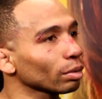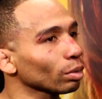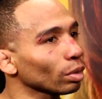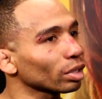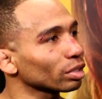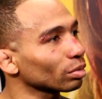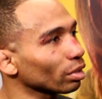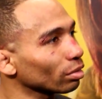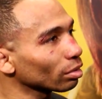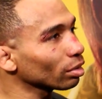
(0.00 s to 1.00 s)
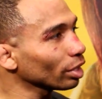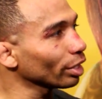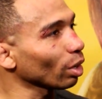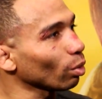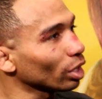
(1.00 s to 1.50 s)
Well, because, you
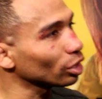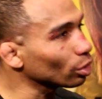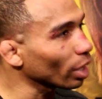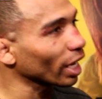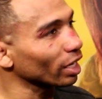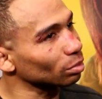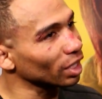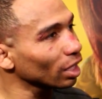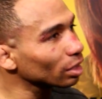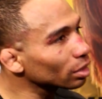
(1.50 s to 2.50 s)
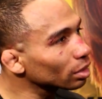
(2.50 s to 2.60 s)
know, I wanted to show I got some kicks.